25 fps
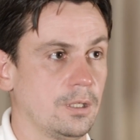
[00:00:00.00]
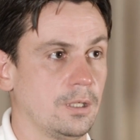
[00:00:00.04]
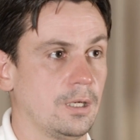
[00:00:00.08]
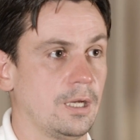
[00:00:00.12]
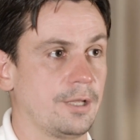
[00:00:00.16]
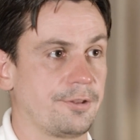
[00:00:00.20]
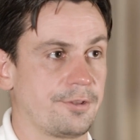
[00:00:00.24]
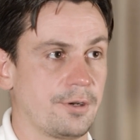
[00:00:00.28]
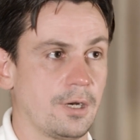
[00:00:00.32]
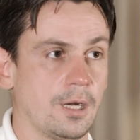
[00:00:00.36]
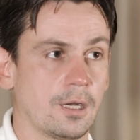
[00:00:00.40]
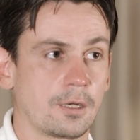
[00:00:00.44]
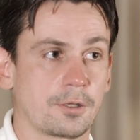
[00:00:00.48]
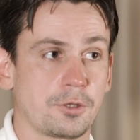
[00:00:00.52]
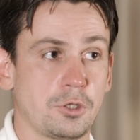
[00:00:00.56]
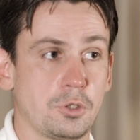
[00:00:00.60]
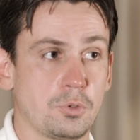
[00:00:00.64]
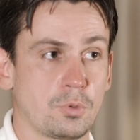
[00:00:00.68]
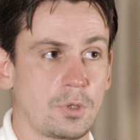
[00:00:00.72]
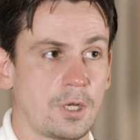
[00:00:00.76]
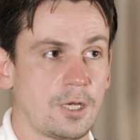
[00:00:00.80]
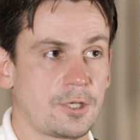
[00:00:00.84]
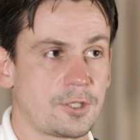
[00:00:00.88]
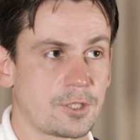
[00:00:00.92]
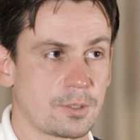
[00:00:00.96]
attract new
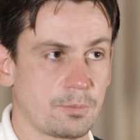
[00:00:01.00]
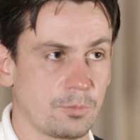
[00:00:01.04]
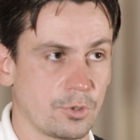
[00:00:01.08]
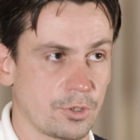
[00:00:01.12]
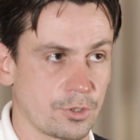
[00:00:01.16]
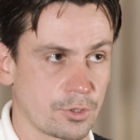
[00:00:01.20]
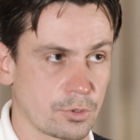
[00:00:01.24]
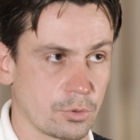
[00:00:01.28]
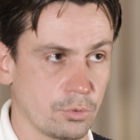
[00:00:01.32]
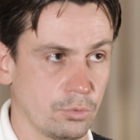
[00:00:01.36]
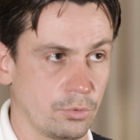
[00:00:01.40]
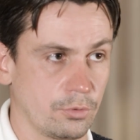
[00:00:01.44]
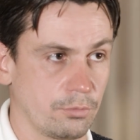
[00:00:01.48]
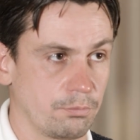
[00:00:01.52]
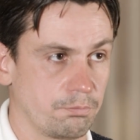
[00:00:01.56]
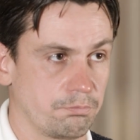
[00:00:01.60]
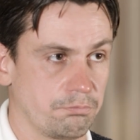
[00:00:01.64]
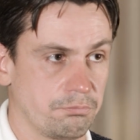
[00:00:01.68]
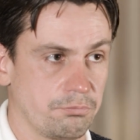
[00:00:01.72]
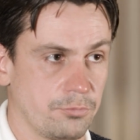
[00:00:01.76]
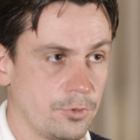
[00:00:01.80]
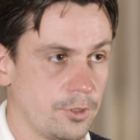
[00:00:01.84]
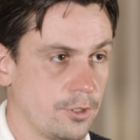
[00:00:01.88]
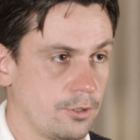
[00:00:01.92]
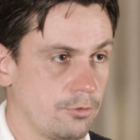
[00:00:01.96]
customers who
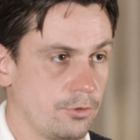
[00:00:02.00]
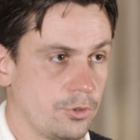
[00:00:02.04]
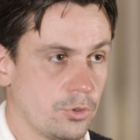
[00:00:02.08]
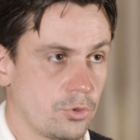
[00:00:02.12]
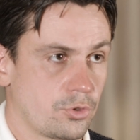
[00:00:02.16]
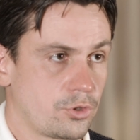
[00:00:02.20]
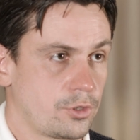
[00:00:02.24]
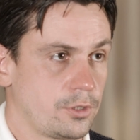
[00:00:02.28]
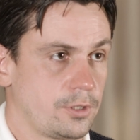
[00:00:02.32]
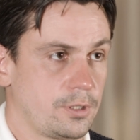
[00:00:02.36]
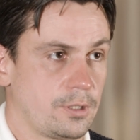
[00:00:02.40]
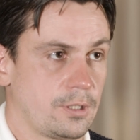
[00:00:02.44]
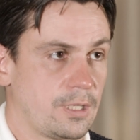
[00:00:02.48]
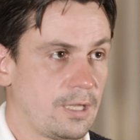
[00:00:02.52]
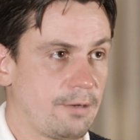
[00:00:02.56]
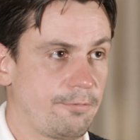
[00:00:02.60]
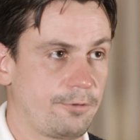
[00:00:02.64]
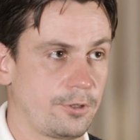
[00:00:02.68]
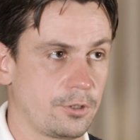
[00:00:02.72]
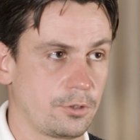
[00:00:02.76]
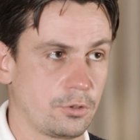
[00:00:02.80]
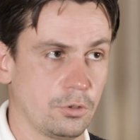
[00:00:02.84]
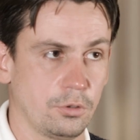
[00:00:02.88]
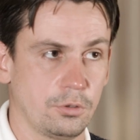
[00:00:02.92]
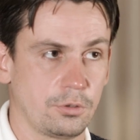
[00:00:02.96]
usually
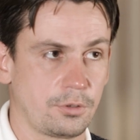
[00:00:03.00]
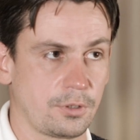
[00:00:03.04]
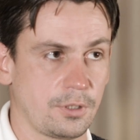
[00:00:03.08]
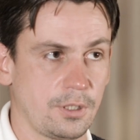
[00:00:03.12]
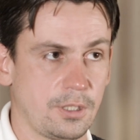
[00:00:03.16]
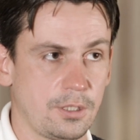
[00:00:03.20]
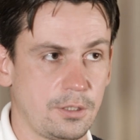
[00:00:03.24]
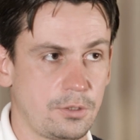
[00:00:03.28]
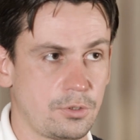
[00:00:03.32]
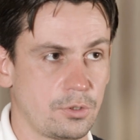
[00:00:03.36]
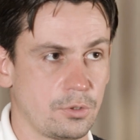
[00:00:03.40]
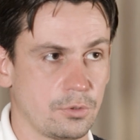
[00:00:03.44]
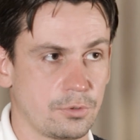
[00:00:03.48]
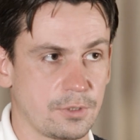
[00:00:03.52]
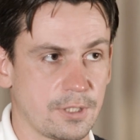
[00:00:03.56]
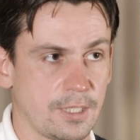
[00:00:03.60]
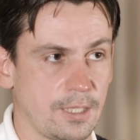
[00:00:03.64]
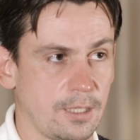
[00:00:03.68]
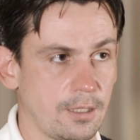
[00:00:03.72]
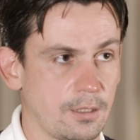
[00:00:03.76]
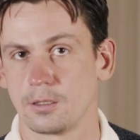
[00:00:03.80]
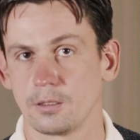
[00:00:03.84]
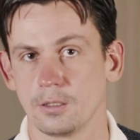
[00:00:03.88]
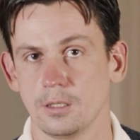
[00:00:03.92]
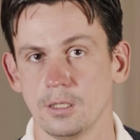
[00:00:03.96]
don't need to
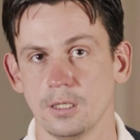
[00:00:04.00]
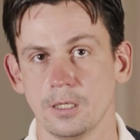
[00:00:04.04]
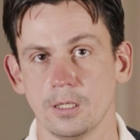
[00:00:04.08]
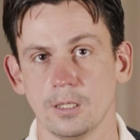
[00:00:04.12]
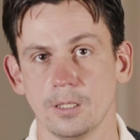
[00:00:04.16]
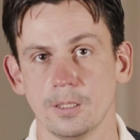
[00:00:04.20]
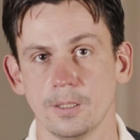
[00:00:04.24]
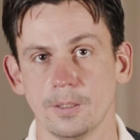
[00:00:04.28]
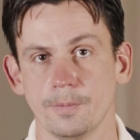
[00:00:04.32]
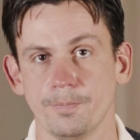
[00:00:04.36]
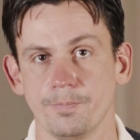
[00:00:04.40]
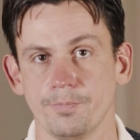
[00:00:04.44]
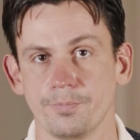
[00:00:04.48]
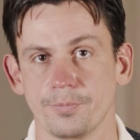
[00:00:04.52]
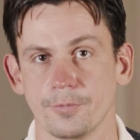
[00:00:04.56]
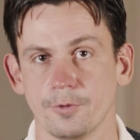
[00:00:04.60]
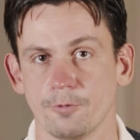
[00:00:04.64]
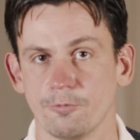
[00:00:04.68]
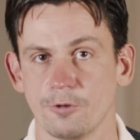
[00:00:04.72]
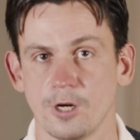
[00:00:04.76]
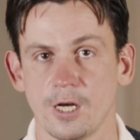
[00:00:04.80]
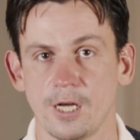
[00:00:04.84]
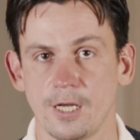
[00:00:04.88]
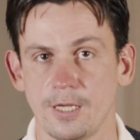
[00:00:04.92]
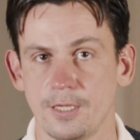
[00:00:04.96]
take
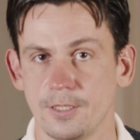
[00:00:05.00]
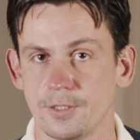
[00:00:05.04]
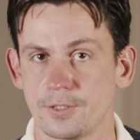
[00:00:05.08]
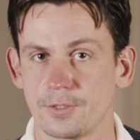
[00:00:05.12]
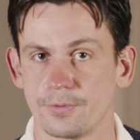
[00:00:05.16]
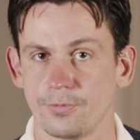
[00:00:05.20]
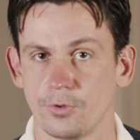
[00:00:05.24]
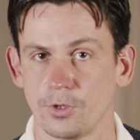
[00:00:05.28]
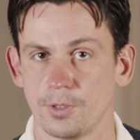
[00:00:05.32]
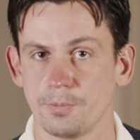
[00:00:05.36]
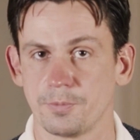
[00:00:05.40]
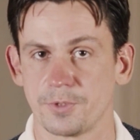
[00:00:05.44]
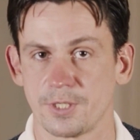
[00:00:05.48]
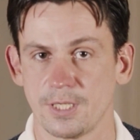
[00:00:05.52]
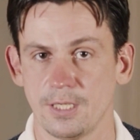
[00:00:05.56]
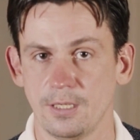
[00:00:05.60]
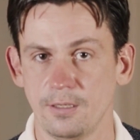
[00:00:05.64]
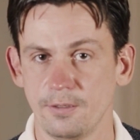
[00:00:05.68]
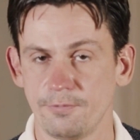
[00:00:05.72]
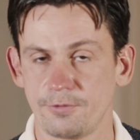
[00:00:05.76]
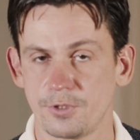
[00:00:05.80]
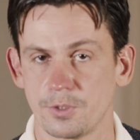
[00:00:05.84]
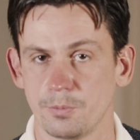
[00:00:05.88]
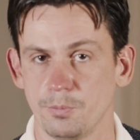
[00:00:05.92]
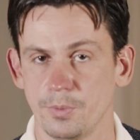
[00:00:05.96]
rides for
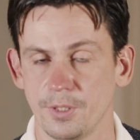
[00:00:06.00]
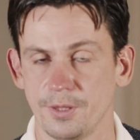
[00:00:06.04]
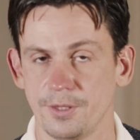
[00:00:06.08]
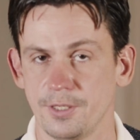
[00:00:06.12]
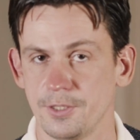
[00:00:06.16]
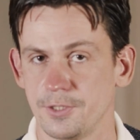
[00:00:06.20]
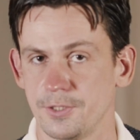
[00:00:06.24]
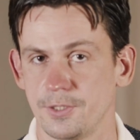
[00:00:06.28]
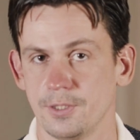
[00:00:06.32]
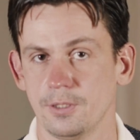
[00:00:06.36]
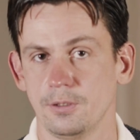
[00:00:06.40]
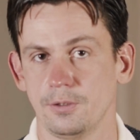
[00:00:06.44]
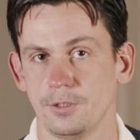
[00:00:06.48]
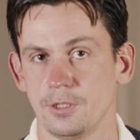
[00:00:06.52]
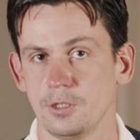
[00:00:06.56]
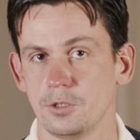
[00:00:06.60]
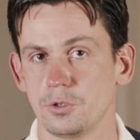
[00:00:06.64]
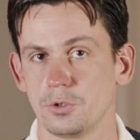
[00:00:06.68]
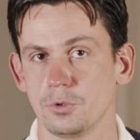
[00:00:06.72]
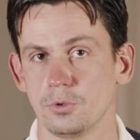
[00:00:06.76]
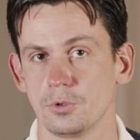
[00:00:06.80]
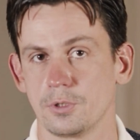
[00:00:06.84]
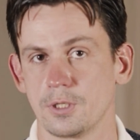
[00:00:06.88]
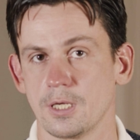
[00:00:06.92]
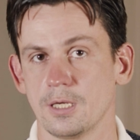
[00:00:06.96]
themselves, but they still
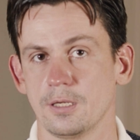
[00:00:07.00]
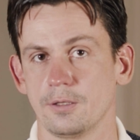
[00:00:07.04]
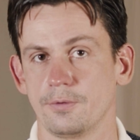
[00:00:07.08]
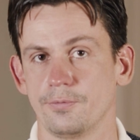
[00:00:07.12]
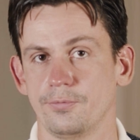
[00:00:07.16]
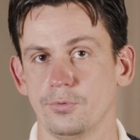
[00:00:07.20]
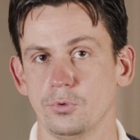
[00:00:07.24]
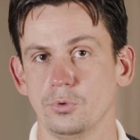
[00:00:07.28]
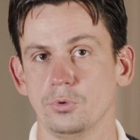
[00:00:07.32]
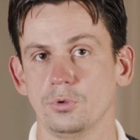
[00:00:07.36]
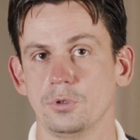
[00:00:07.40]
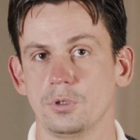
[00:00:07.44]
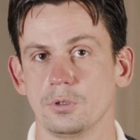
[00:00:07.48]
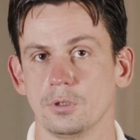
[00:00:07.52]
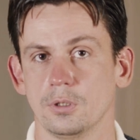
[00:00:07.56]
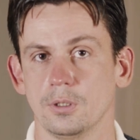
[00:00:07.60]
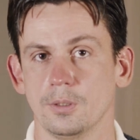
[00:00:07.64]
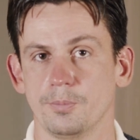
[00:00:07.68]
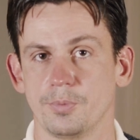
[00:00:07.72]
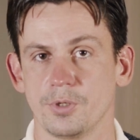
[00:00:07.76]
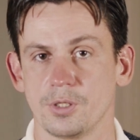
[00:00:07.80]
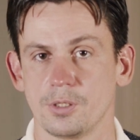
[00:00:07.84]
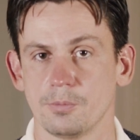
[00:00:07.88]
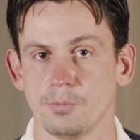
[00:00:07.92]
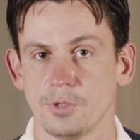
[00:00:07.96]
need to get food
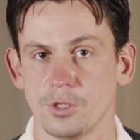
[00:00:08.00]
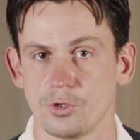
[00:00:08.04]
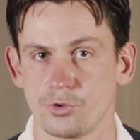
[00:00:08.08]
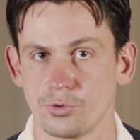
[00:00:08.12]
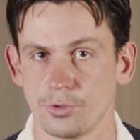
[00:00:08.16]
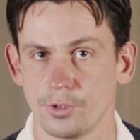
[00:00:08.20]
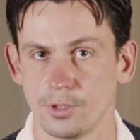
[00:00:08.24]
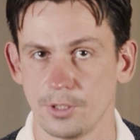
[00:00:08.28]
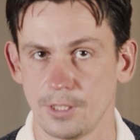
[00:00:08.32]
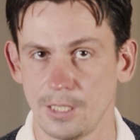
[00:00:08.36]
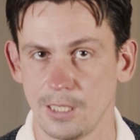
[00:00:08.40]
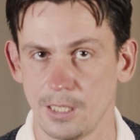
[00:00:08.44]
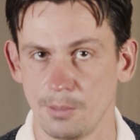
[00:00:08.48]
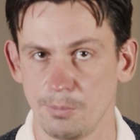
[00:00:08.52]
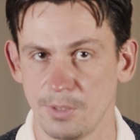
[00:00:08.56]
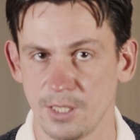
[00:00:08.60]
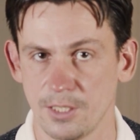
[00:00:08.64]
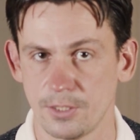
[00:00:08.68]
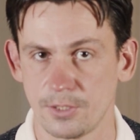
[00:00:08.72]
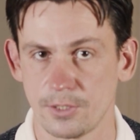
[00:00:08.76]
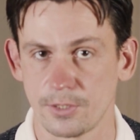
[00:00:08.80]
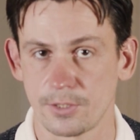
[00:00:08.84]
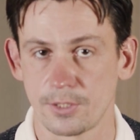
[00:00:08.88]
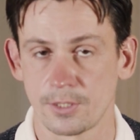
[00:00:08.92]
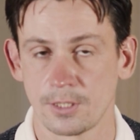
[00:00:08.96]
pretty much on a daily
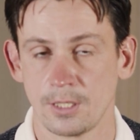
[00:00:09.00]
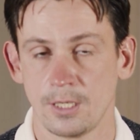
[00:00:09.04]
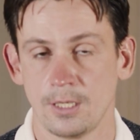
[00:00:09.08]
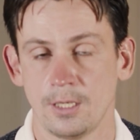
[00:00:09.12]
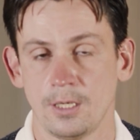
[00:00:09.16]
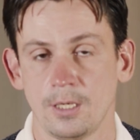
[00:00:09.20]
basis.